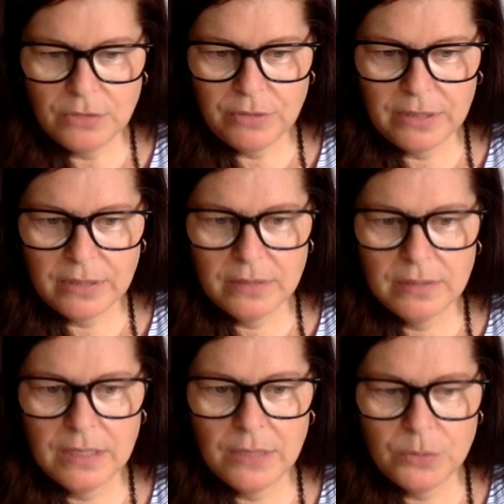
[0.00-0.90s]
cell
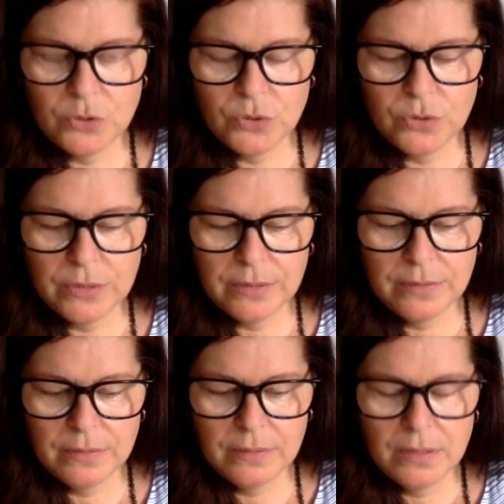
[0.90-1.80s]
drink, how you should do
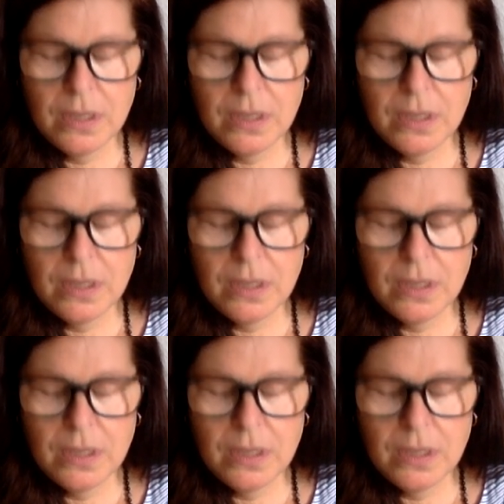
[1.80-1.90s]
it.